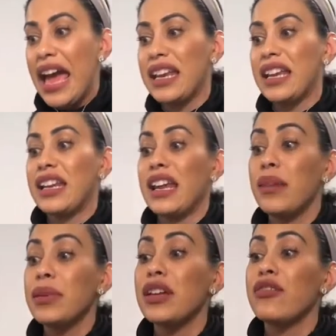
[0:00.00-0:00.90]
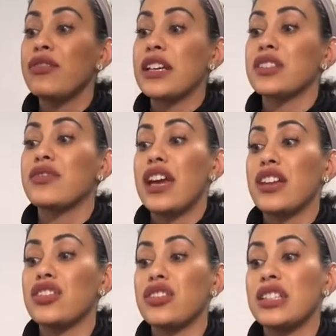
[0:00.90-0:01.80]
and inhibit effects of
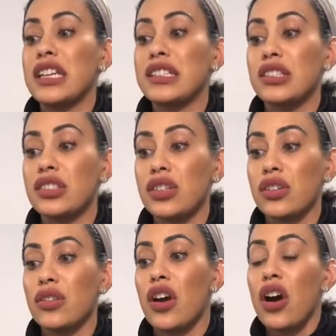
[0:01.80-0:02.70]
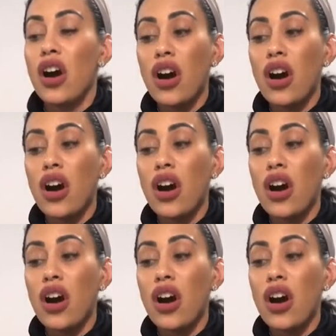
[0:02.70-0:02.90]
angiotensin 2